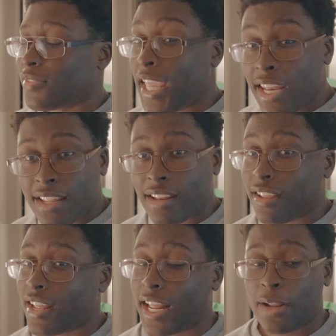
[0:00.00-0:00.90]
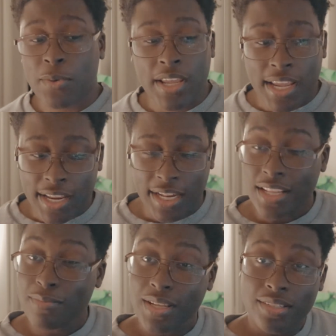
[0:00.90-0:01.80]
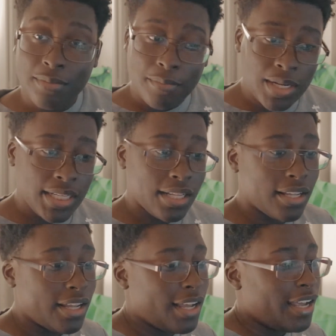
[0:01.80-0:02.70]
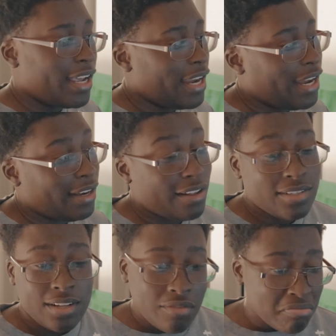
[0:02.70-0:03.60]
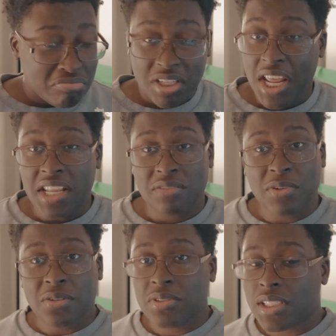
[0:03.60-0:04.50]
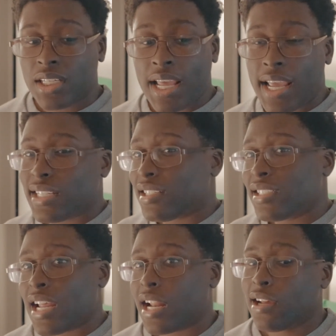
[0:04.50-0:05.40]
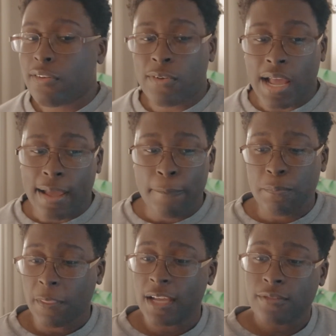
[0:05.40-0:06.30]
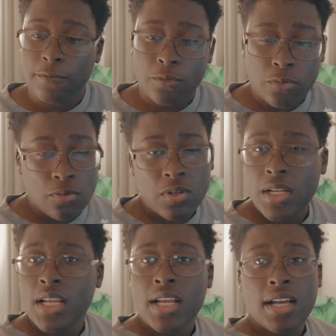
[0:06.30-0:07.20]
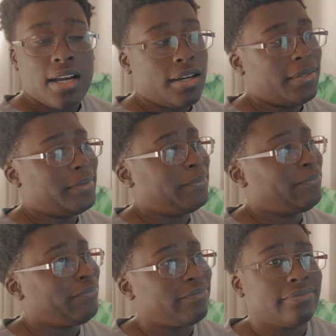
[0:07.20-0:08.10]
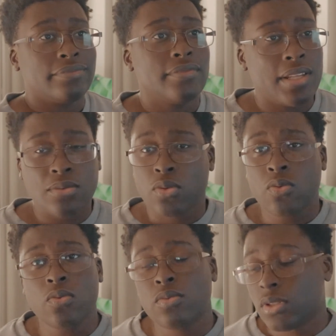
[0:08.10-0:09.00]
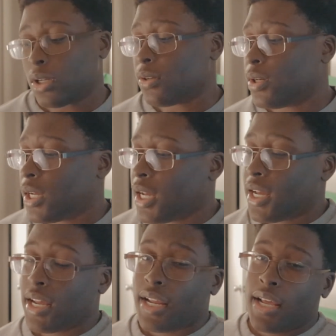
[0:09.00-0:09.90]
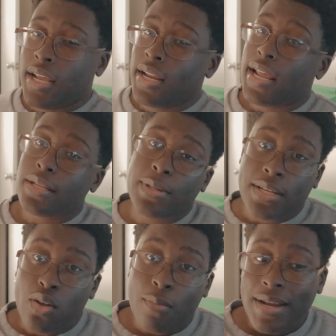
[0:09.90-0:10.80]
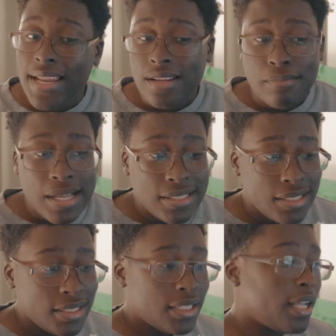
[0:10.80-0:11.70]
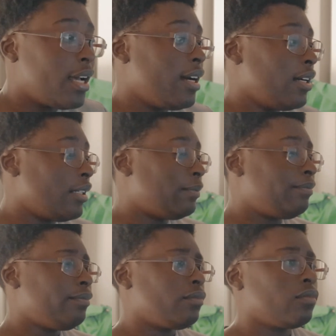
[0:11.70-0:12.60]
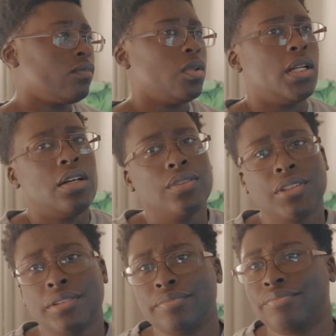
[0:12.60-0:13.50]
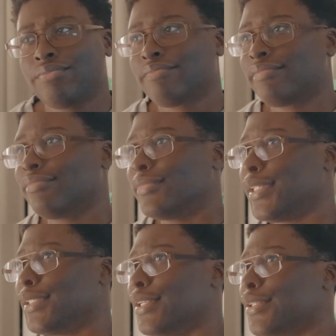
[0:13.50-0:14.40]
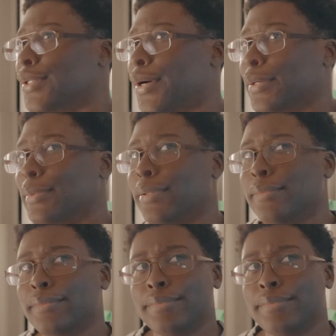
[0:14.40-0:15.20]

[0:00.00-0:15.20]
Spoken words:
hitting. Like, they were hitting. I was making some money. And I was like, oh, today is one of those good days. I just had a good vibe. Got some food. That was cool. So, that's what I do on my daily basis. What else is there to talk about?